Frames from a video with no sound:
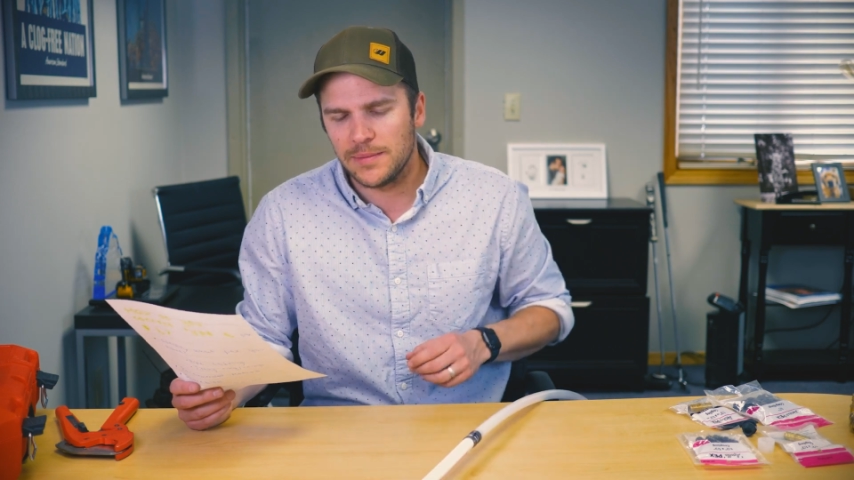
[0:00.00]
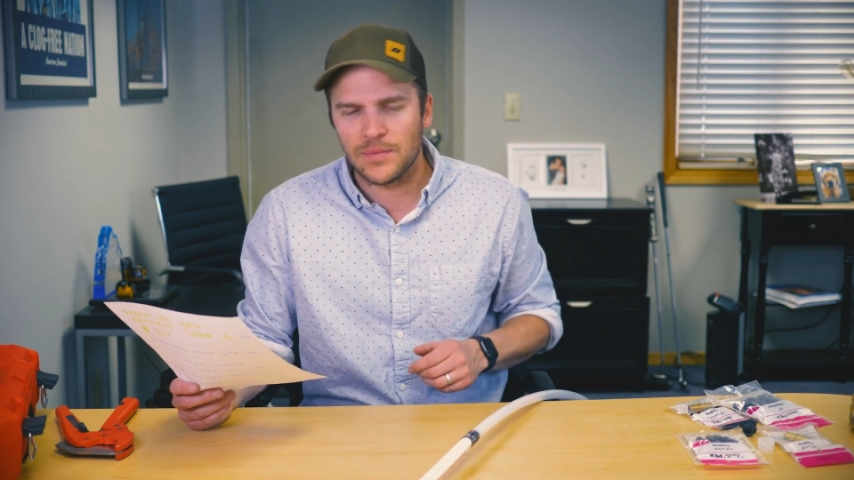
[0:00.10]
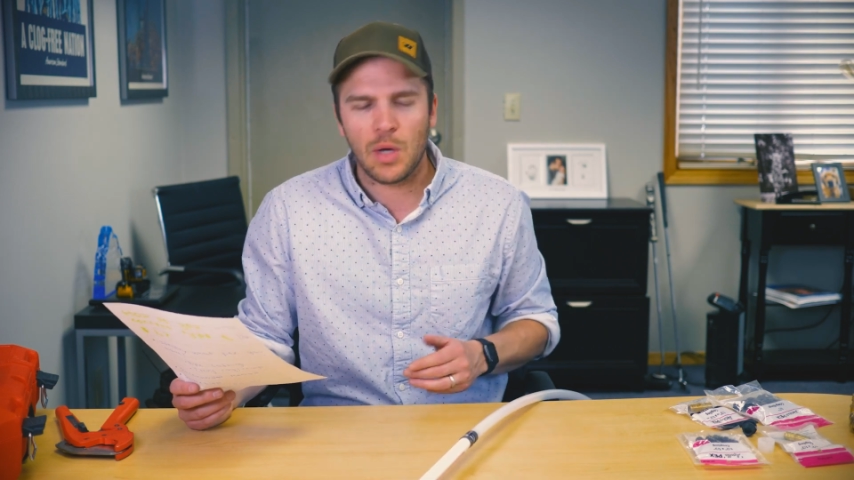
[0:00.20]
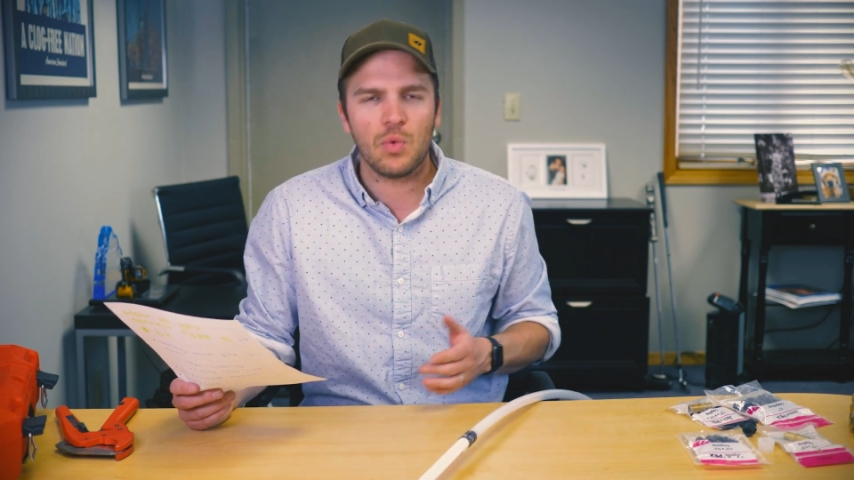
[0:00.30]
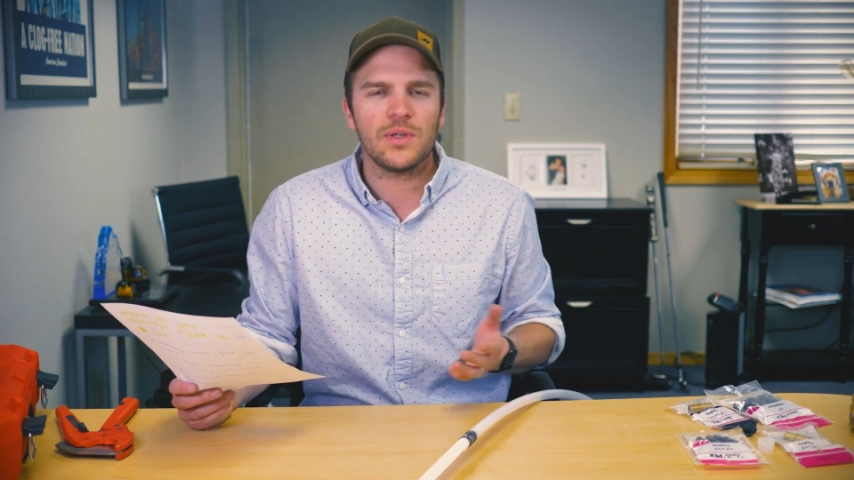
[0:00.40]

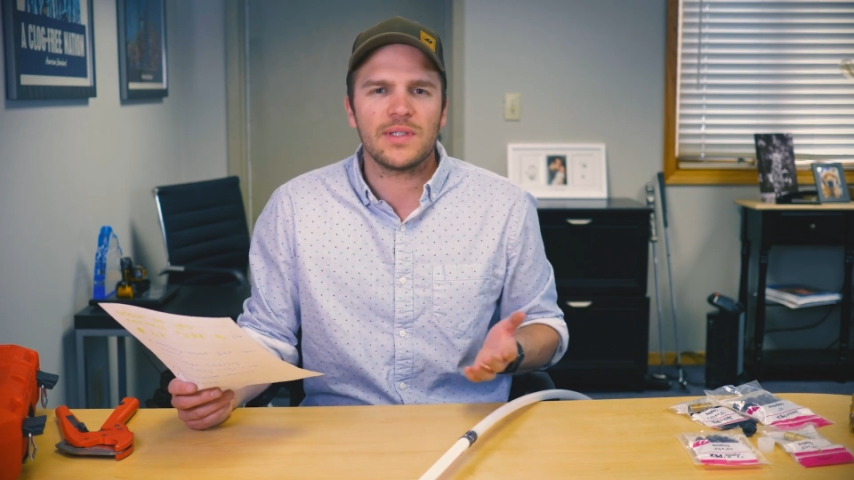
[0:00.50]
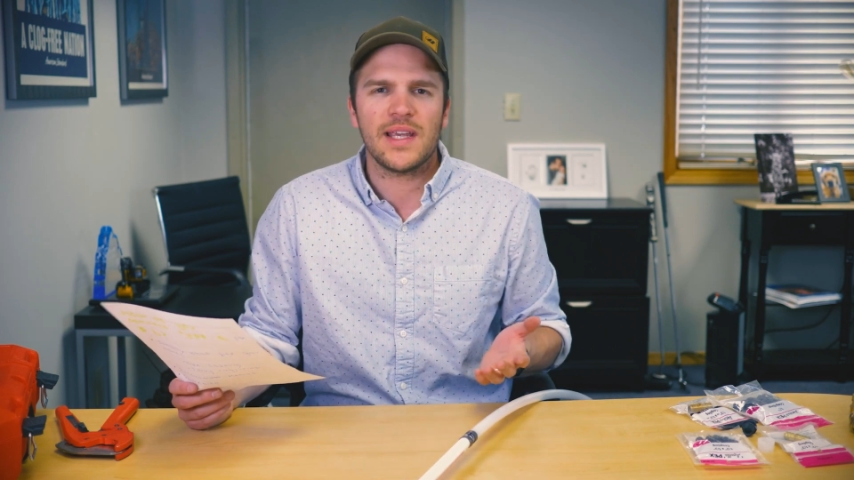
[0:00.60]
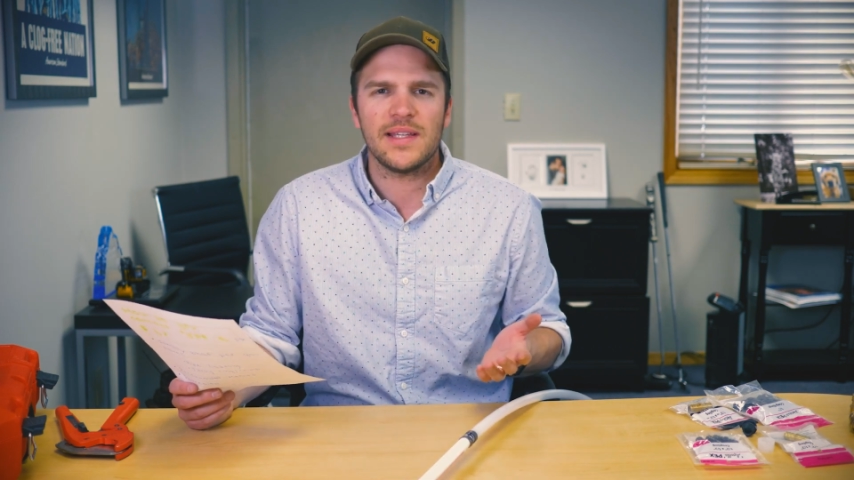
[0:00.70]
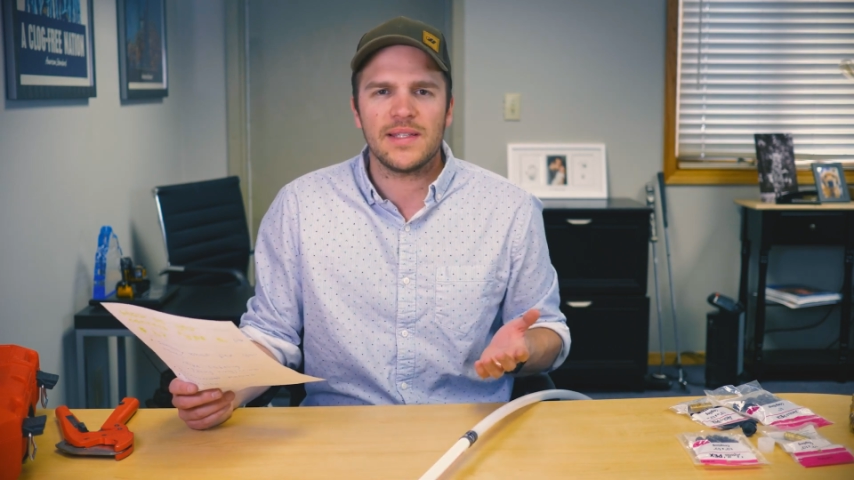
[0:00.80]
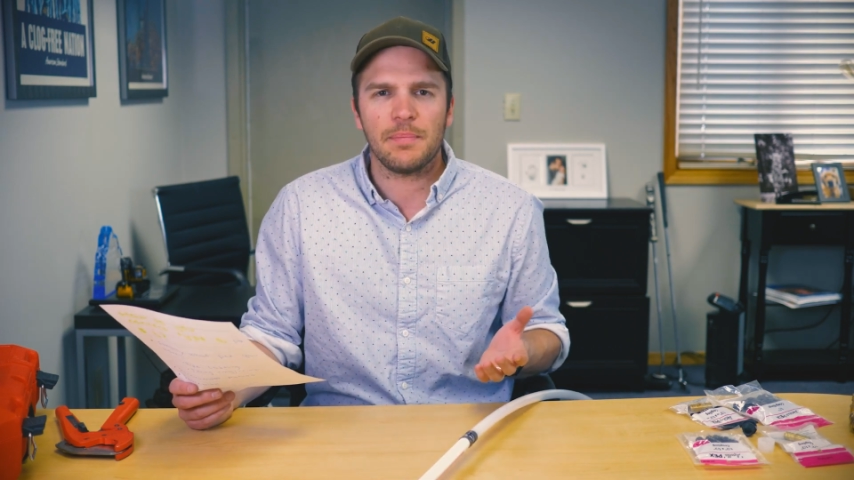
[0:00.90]
I wouldn't
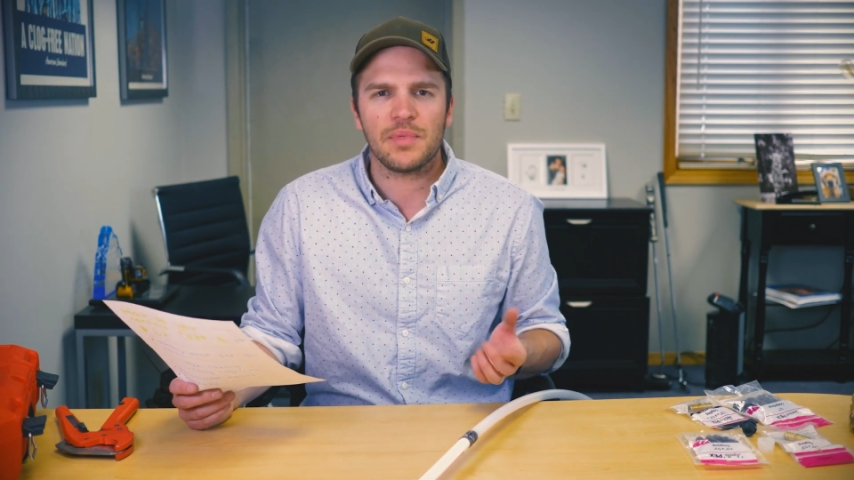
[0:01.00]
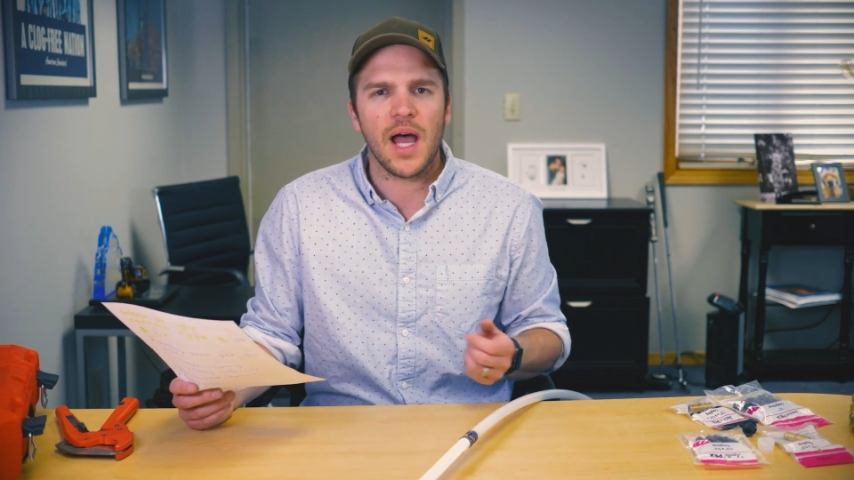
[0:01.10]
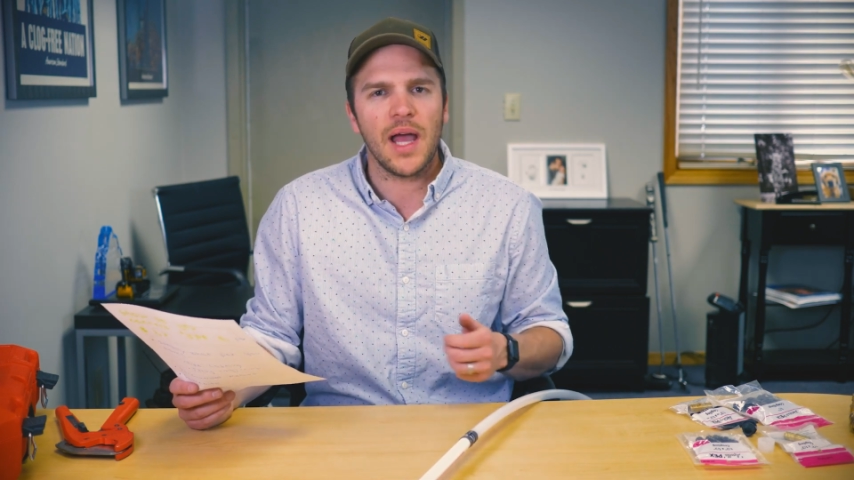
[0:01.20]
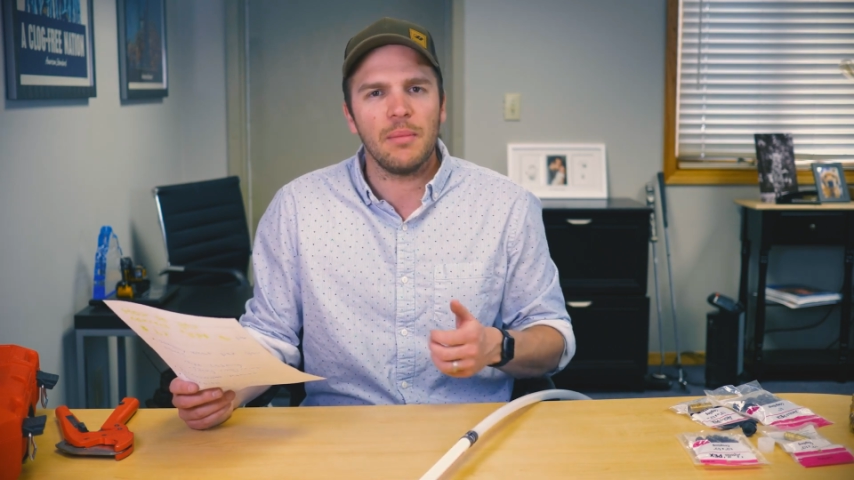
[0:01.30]
say zip tie,